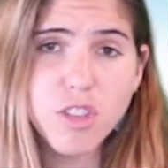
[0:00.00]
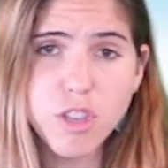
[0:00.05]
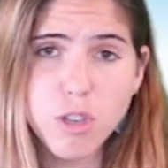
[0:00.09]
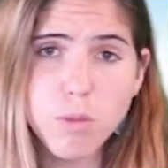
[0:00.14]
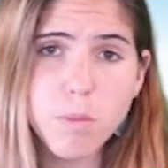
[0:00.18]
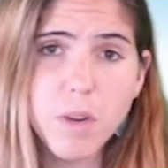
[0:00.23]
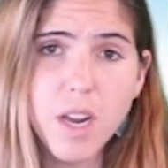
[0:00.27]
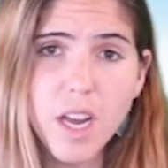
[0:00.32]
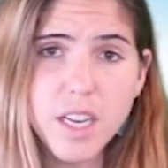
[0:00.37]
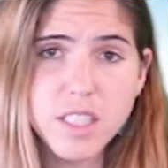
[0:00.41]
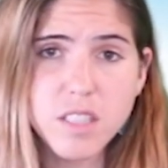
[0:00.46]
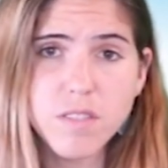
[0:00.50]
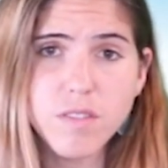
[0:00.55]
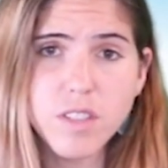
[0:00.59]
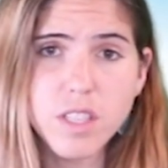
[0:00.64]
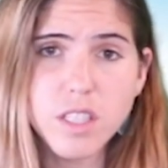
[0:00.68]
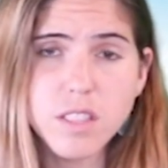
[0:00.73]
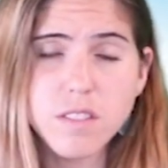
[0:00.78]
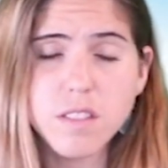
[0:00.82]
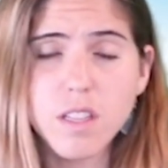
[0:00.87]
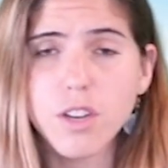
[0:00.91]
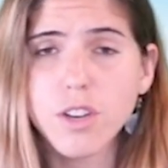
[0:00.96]
human
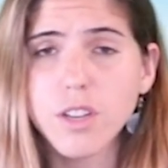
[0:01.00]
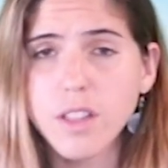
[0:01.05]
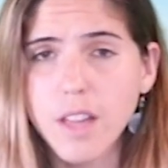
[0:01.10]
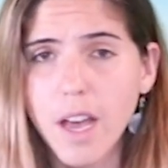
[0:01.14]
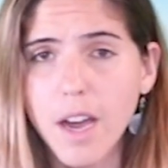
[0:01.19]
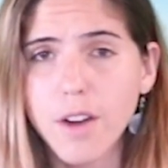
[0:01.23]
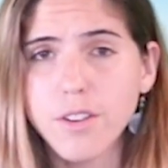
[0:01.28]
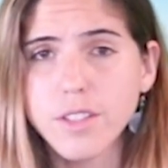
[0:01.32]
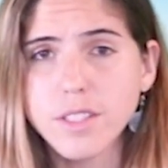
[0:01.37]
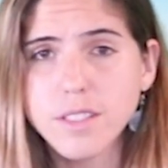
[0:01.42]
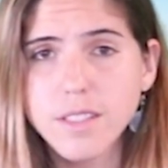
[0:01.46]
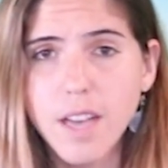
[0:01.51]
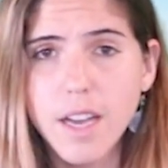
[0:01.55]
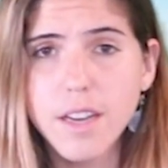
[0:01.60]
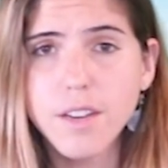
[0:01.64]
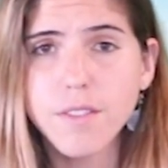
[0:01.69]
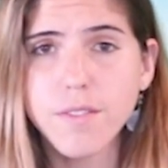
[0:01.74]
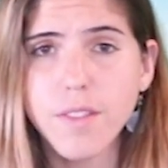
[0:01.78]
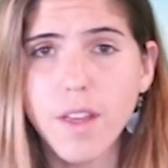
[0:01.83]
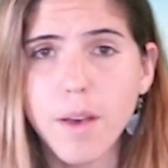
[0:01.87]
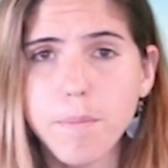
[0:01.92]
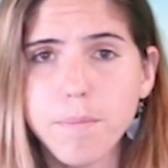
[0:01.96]
activities that are allowed inside
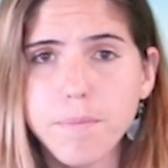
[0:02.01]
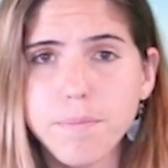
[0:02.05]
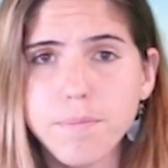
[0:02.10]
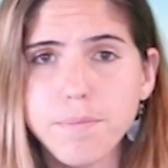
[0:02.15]
of them.